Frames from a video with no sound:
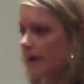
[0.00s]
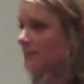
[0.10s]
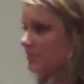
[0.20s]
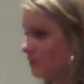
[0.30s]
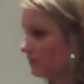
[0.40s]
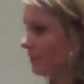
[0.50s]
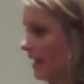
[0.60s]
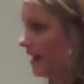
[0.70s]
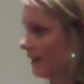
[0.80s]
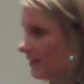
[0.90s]
way to do
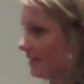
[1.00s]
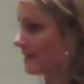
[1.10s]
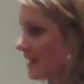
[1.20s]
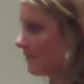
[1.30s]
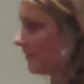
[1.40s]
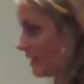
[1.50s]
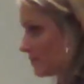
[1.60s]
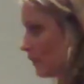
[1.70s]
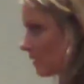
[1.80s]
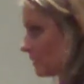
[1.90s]
that is on
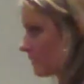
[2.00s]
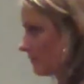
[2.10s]
Facebook.